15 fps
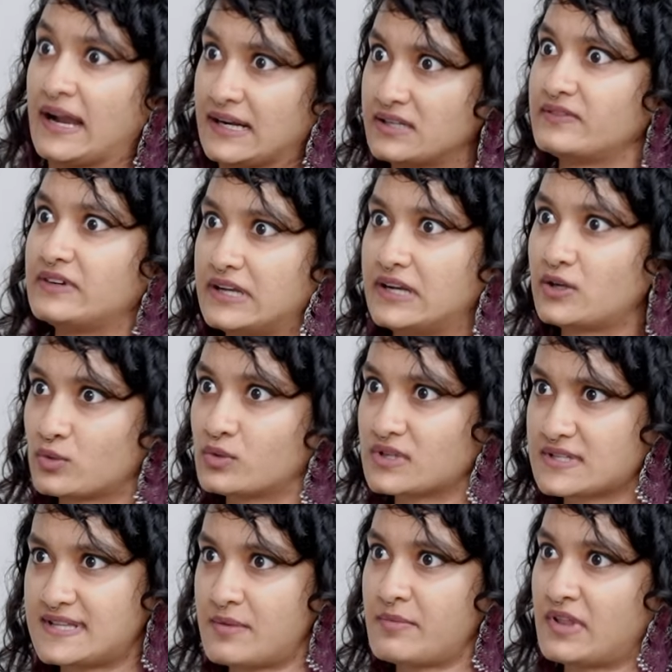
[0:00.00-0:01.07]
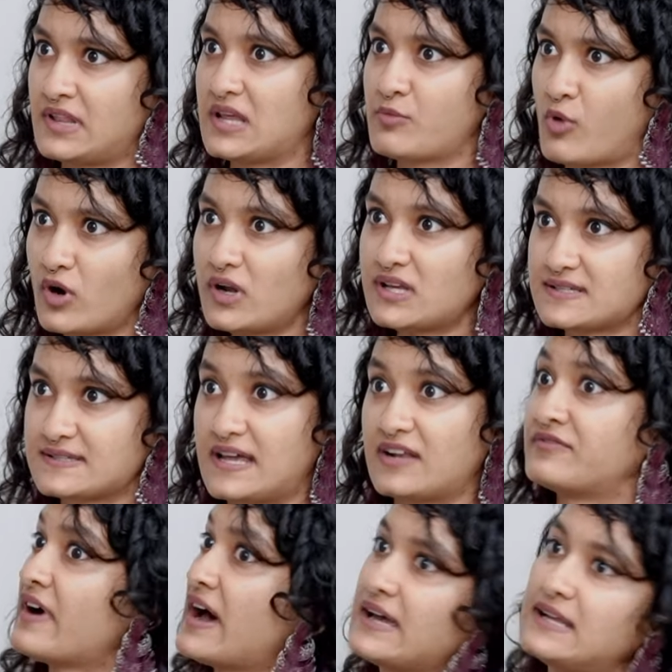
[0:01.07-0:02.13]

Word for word: activity towards them and their bodies that mm -hmm.